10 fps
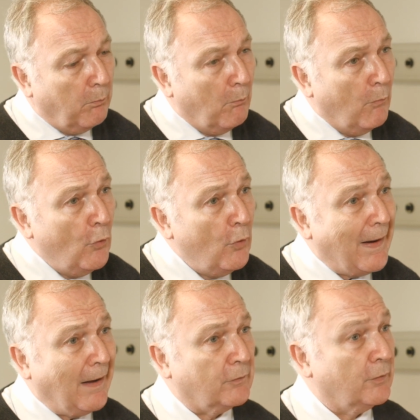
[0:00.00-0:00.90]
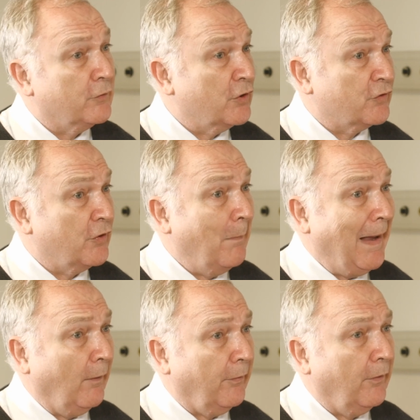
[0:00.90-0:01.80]
move out of just the
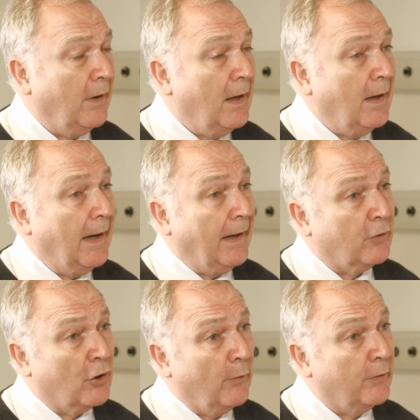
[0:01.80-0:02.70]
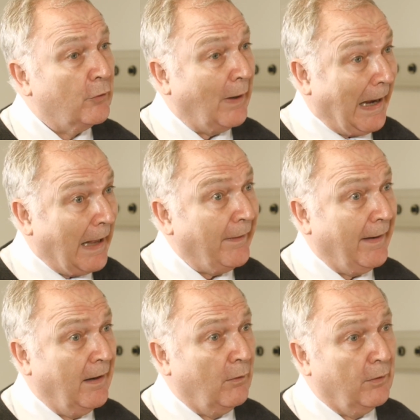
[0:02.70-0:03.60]
mouth and go into other
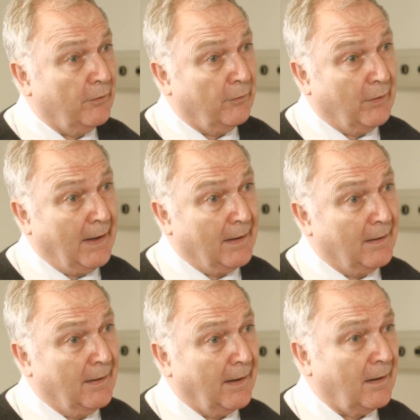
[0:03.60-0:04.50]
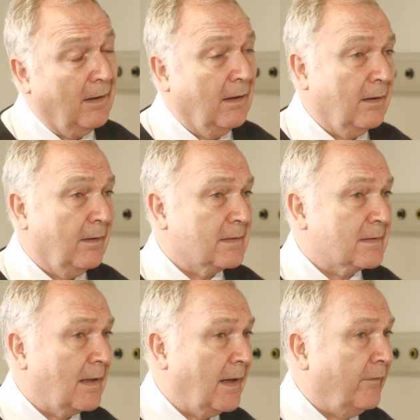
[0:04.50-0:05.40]
areas of the head and neck, the
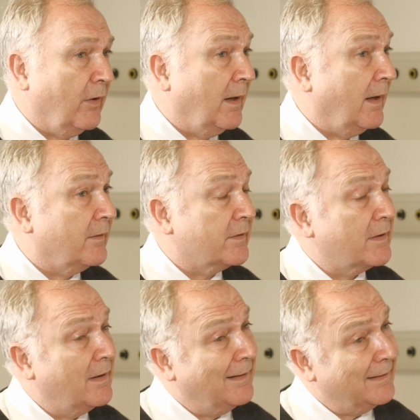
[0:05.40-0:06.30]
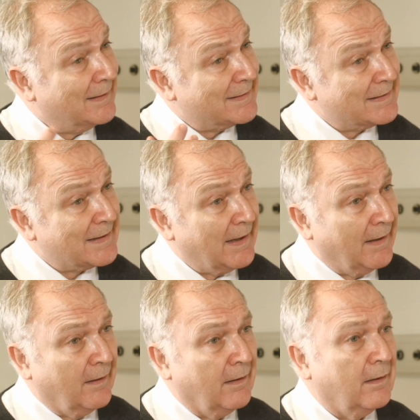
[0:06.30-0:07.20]
salivary glands, the
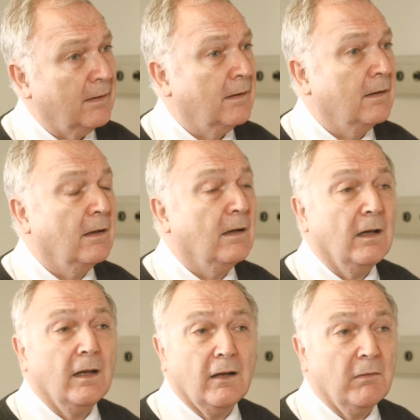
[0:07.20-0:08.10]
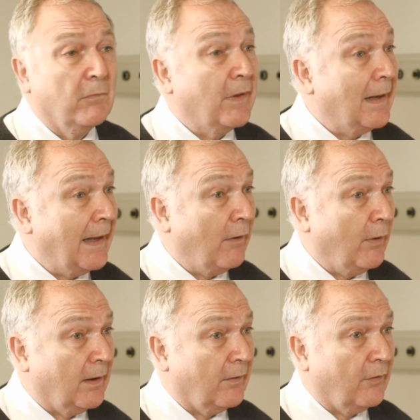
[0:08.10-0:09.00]
skin, the
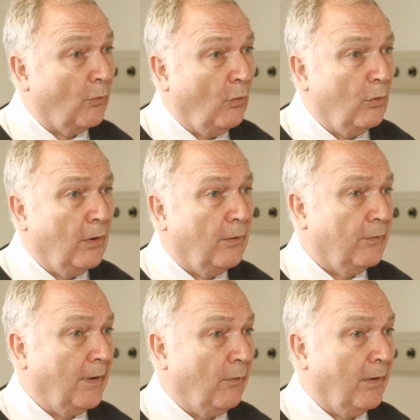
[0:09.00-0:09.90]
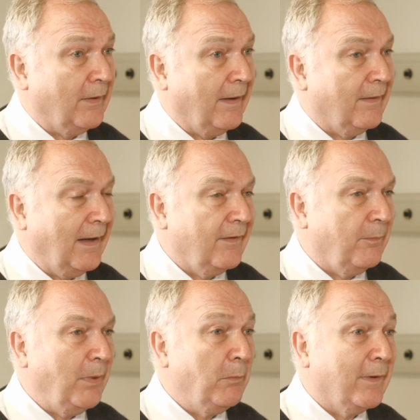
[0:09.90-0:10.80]
larynx, all those areas. As
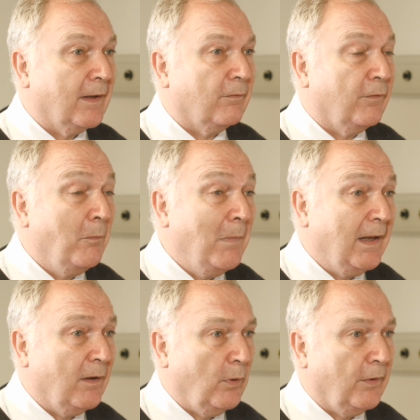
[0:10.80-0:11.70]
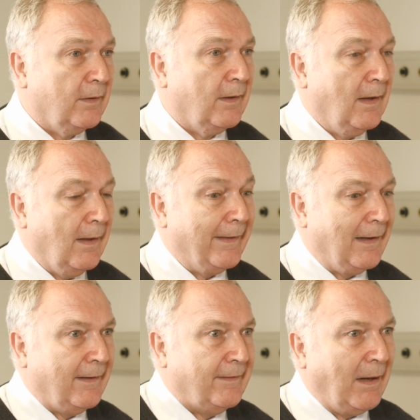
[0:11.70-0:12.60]
people get familiar with it,
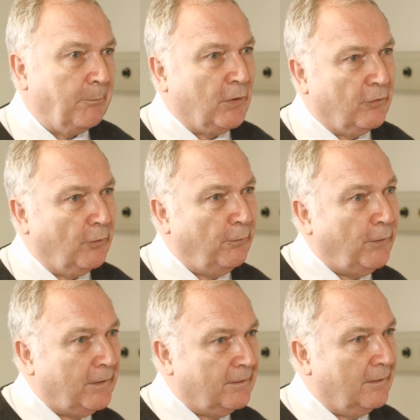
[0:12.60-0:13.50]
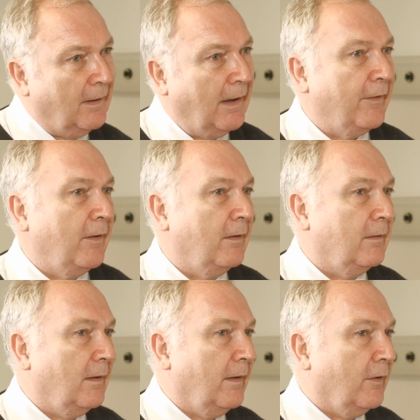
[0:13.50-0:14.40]
they'll adapt it to fit
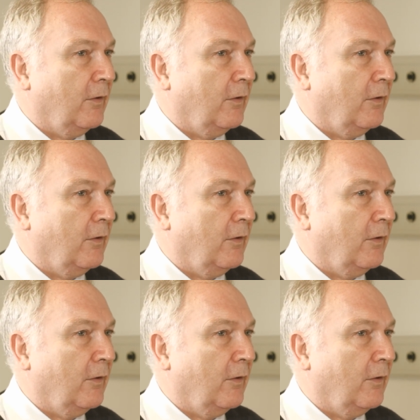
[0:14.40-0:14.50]
other